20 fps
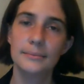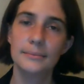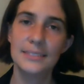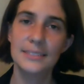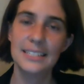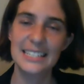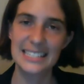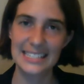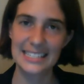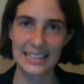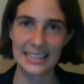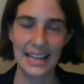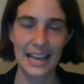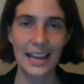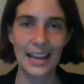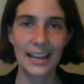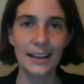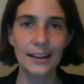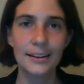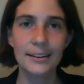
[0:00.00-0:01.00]

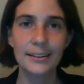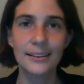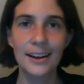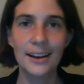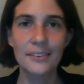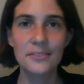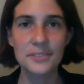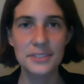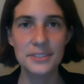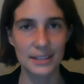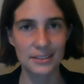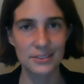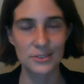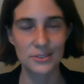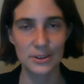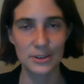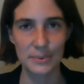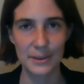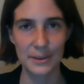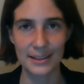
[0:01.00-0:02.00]
dislike of
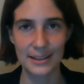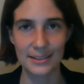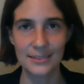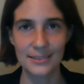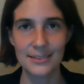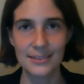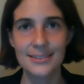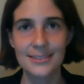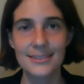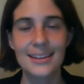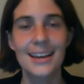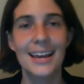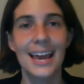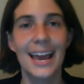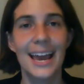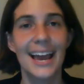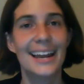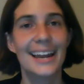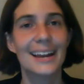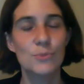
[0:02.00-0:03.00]
sensory bins,
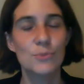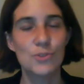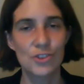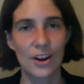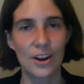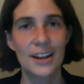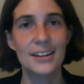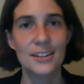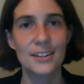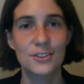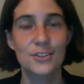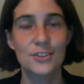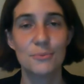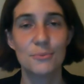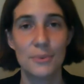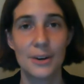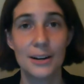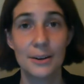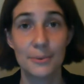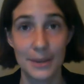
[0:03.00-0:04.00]
and I'm trying to do
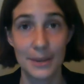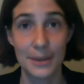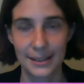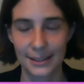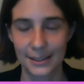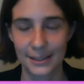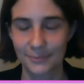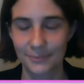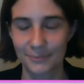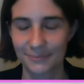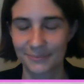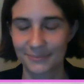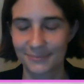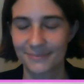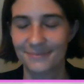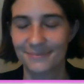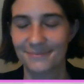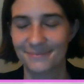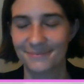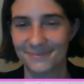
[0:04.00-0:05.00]
one a week.
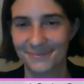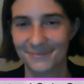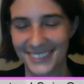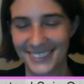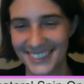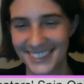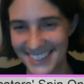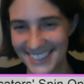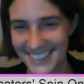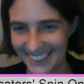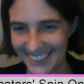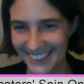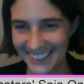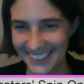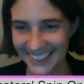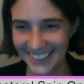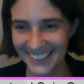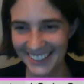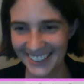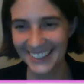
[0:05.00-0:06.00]

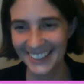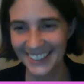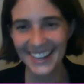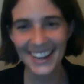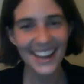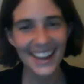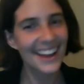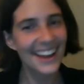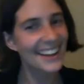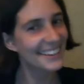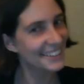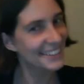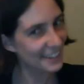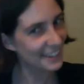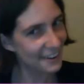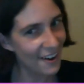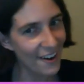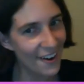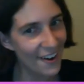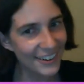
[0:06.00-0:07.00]
You
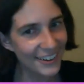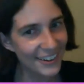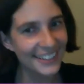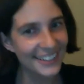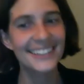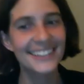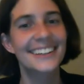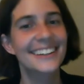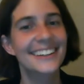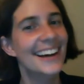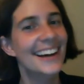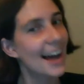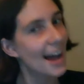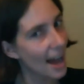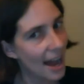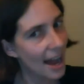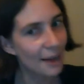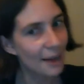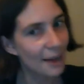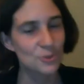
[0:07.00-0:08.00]
know? I'm